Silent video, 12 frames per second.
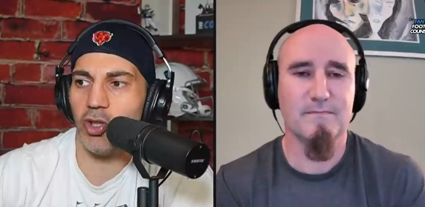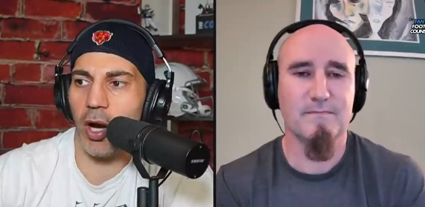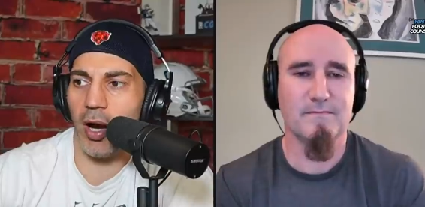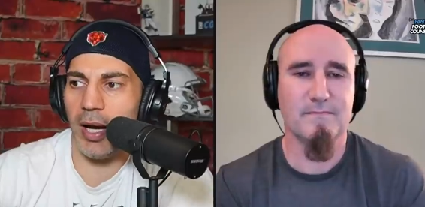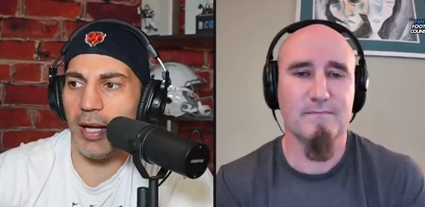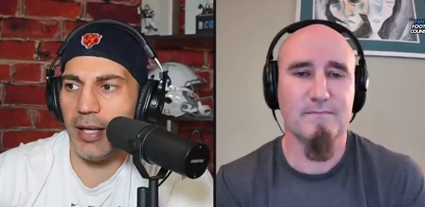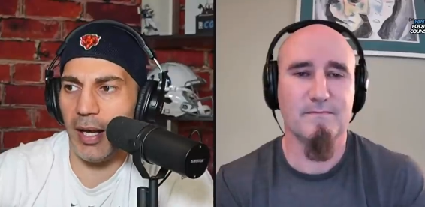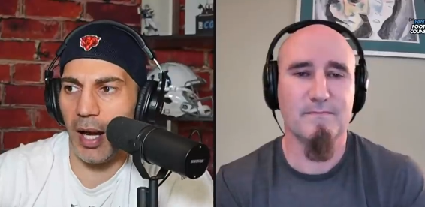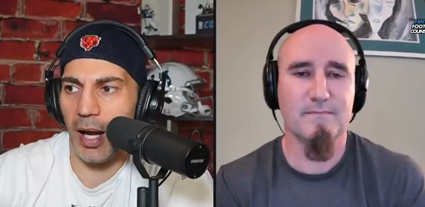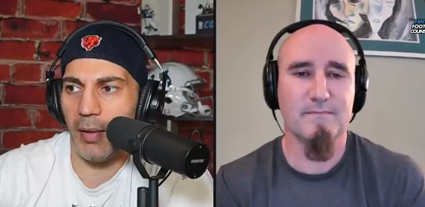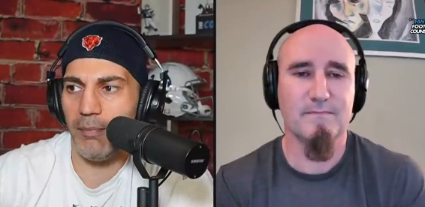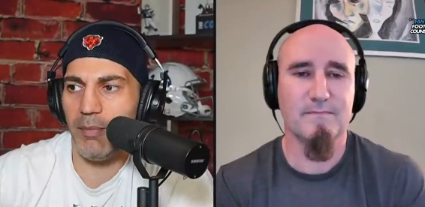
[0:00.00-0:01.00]
Speaker 1: John
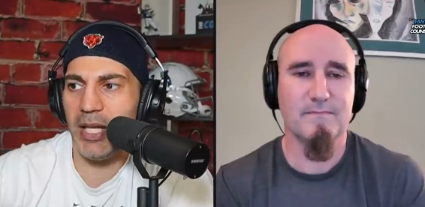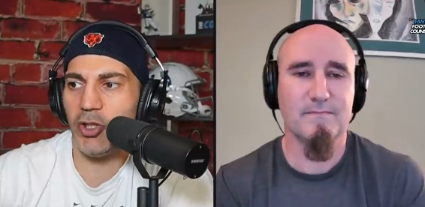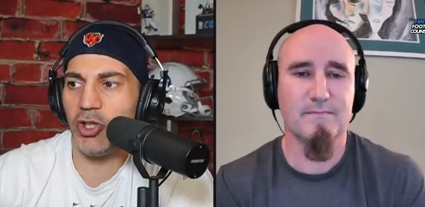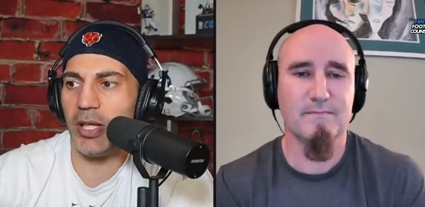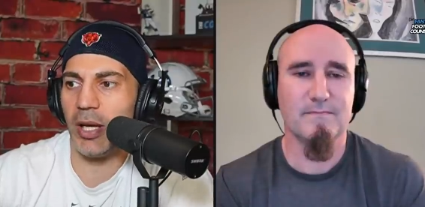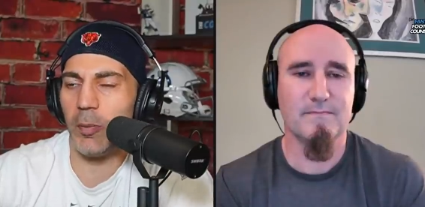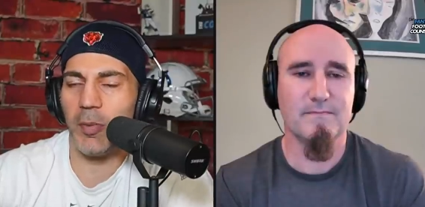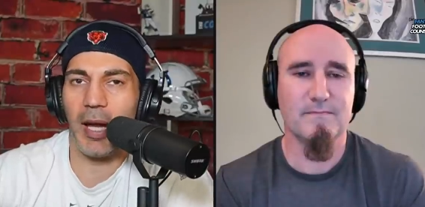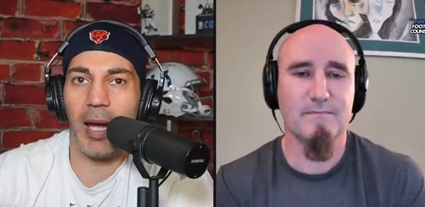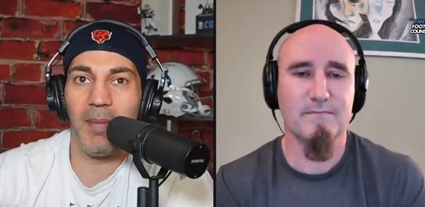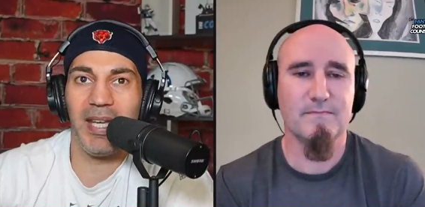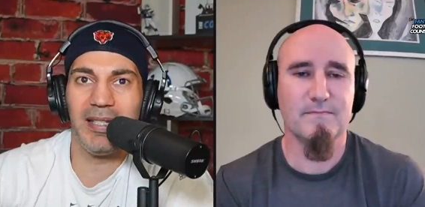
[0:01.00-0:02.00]
uh, Metchie, I hope,
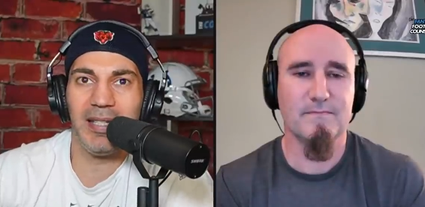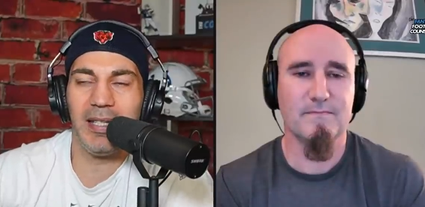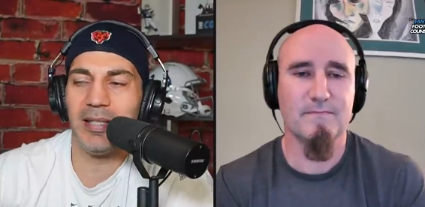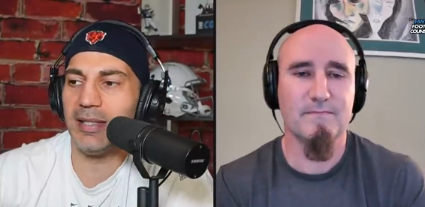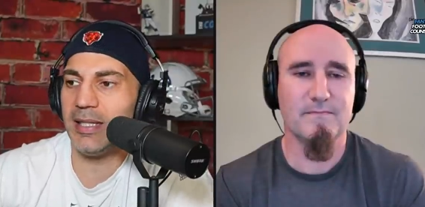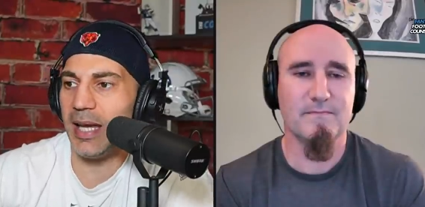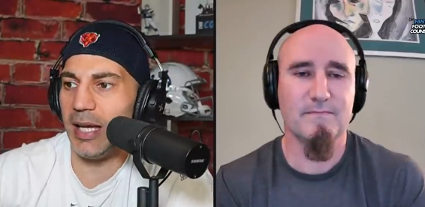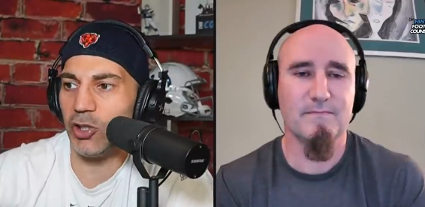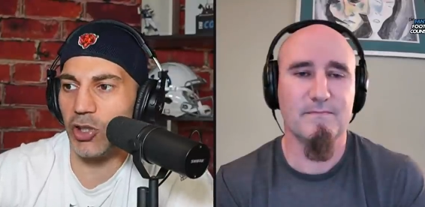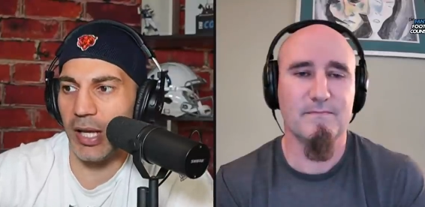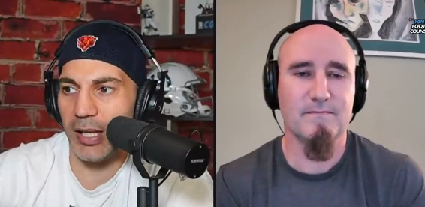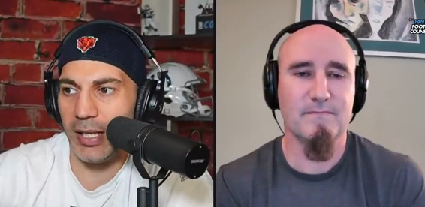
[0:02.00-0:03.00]
M E T C H
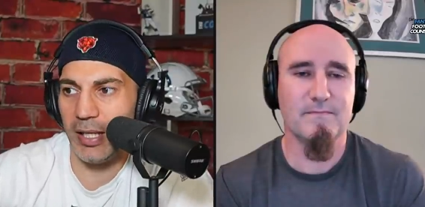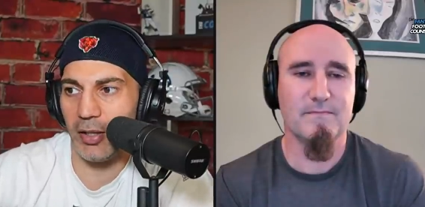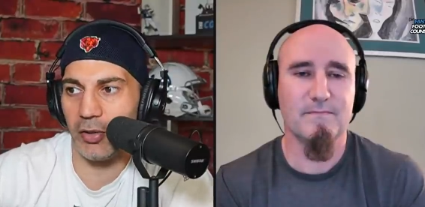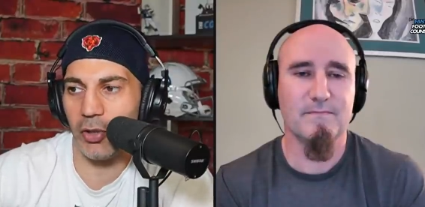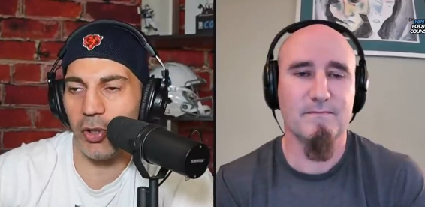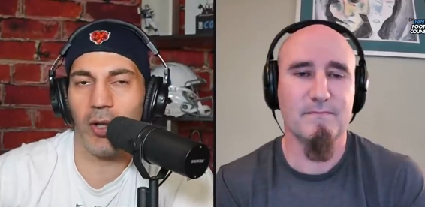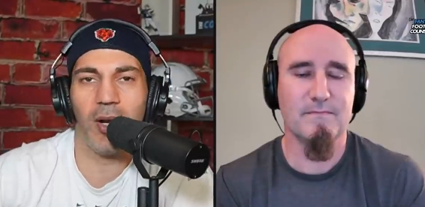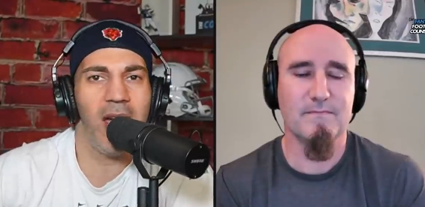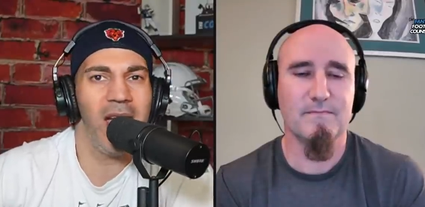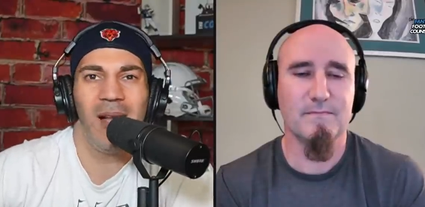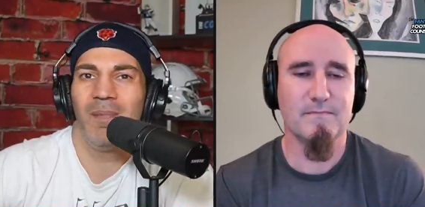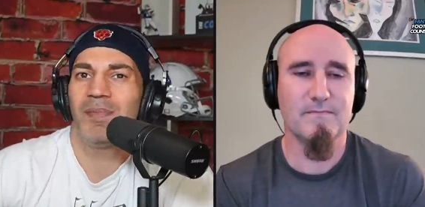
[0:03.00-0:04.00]
I E, the third.
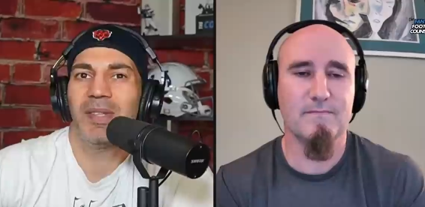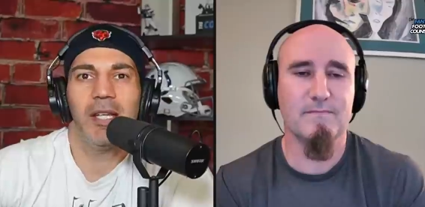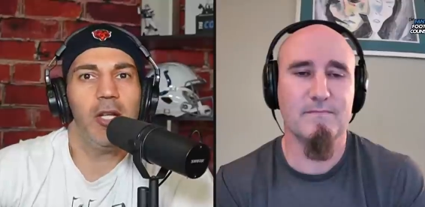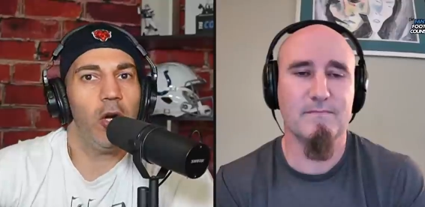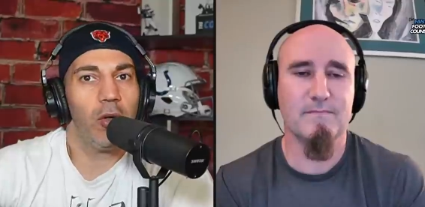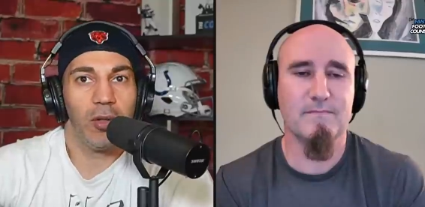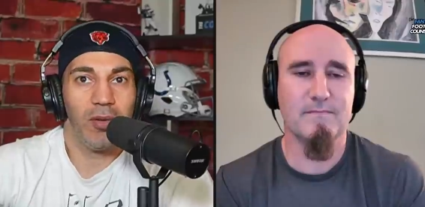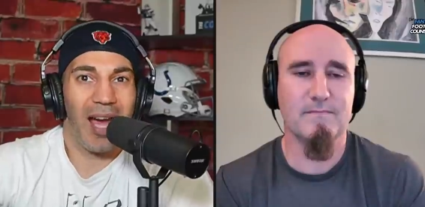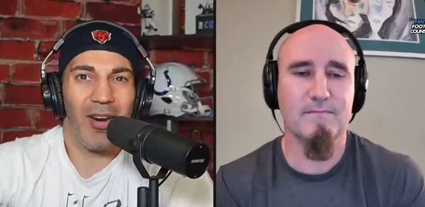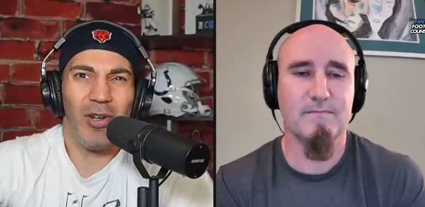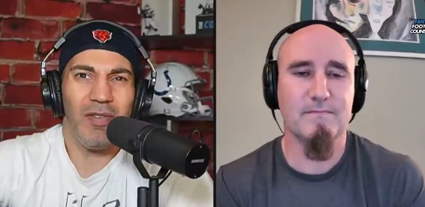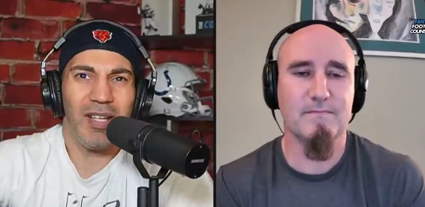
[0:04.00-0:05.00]
You know, I
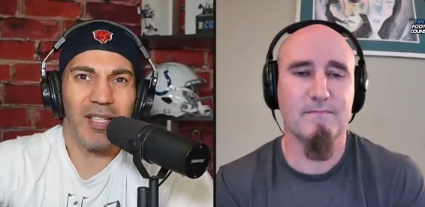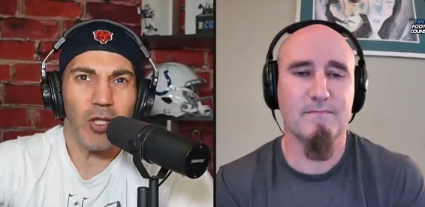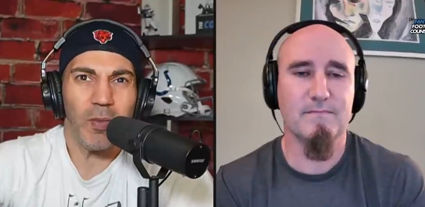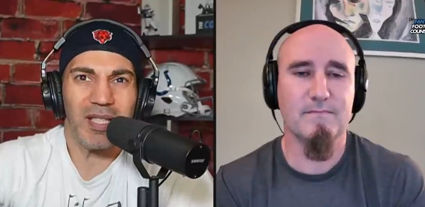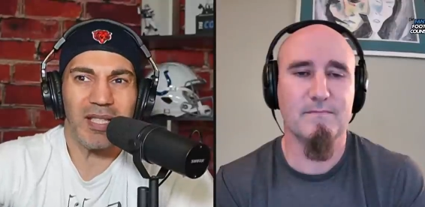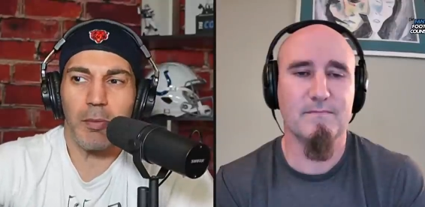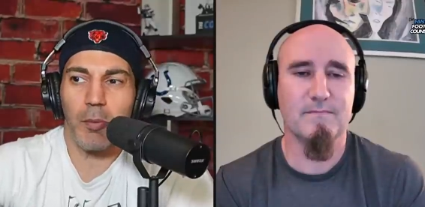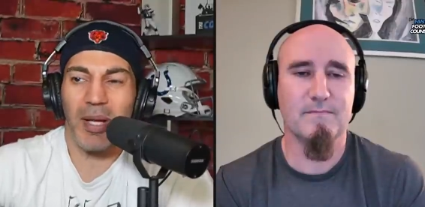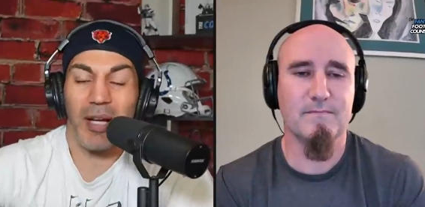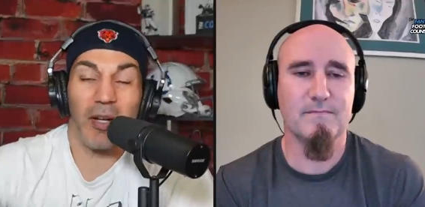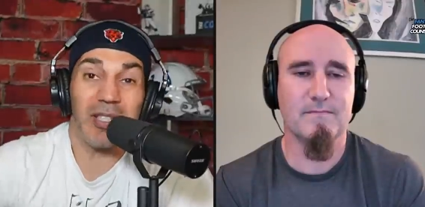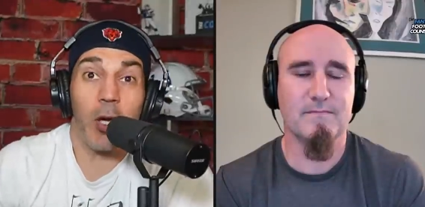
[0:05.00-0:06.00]
don't even consider him a sleeper
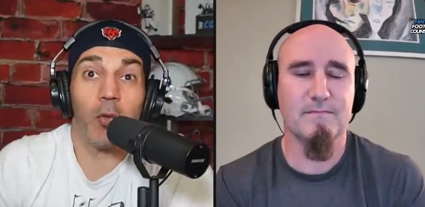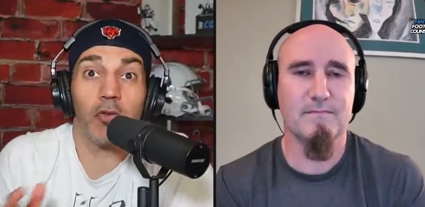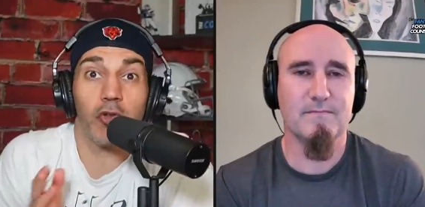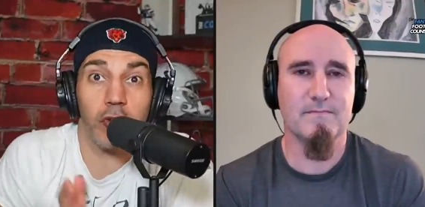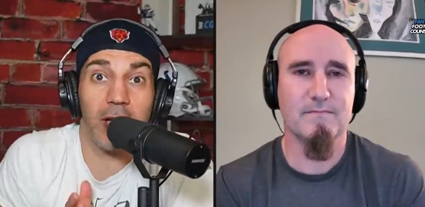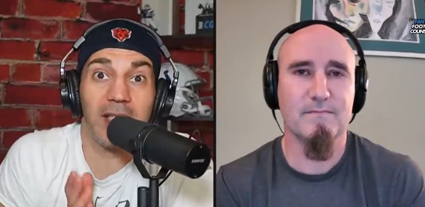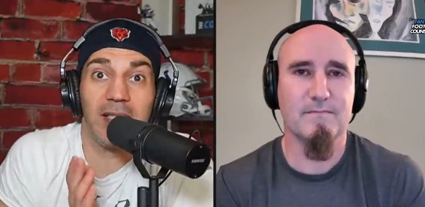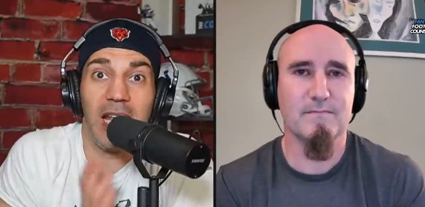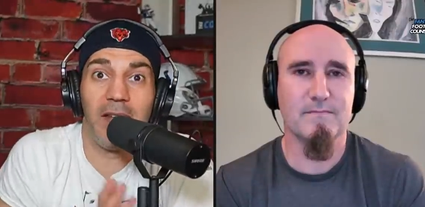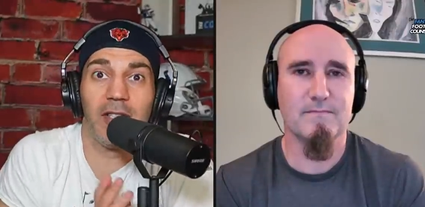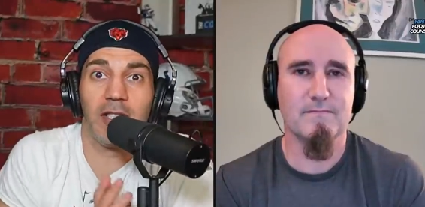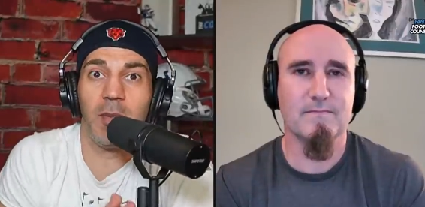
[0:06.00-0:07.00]
breakout because I don't trust
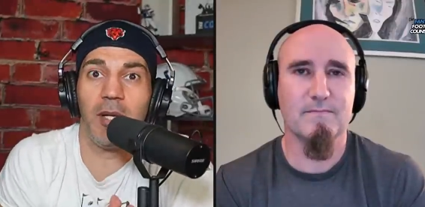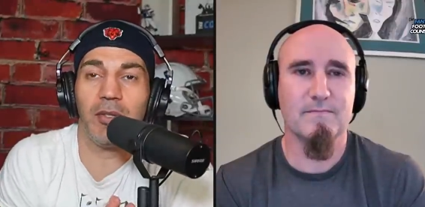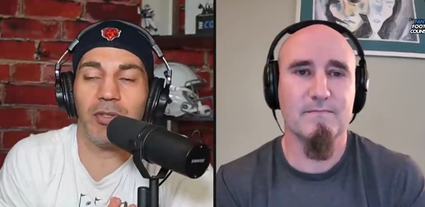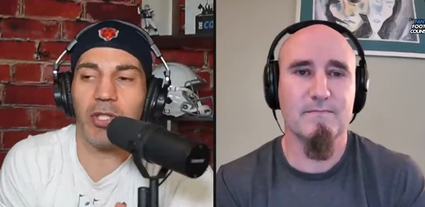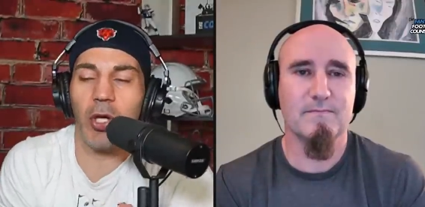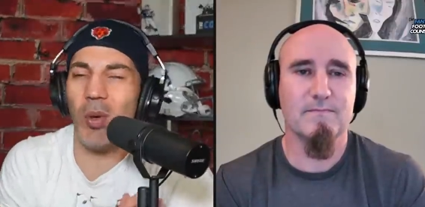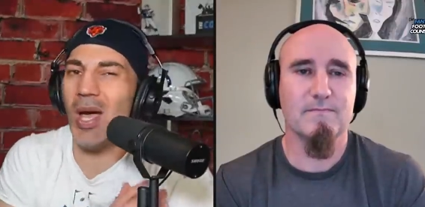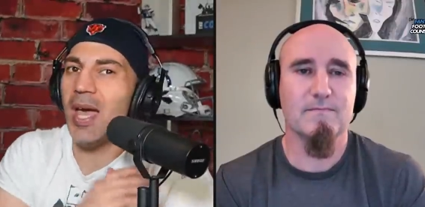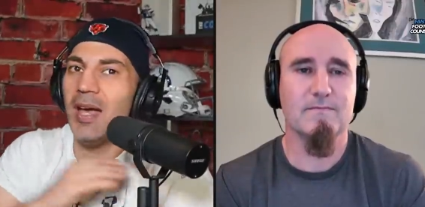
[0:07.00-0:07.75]
Davis Mills. So